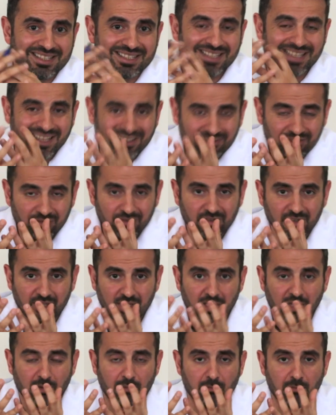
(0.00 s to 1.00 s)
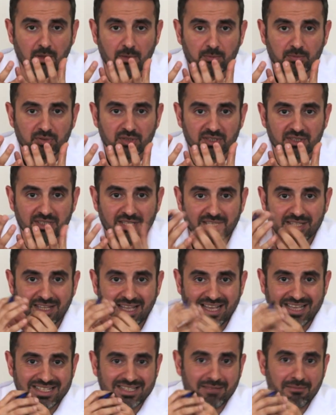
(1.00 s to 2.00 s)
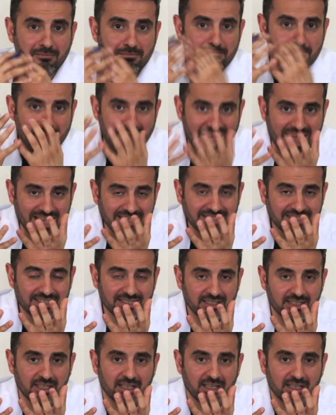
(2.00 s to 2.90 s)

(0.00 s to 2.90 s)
itself may present as a mass